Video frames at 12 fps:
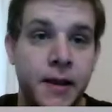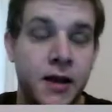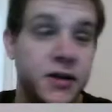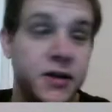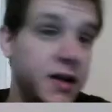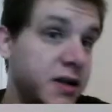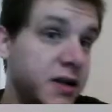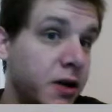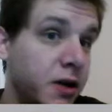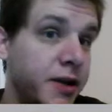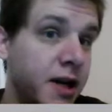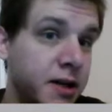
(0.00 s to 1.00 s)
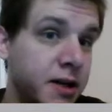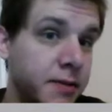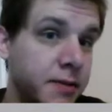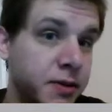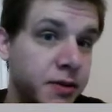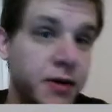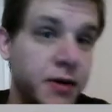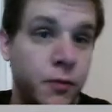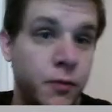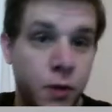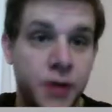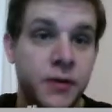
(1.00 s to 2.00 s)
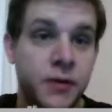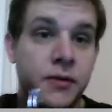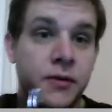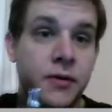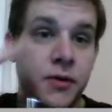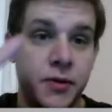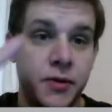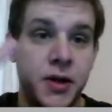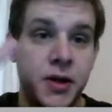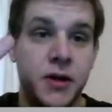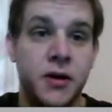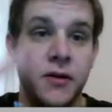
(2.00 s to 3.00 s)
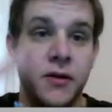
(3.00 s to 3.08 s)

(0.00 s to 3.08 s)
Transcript: And it's all the odd numbers, right? 1, 3,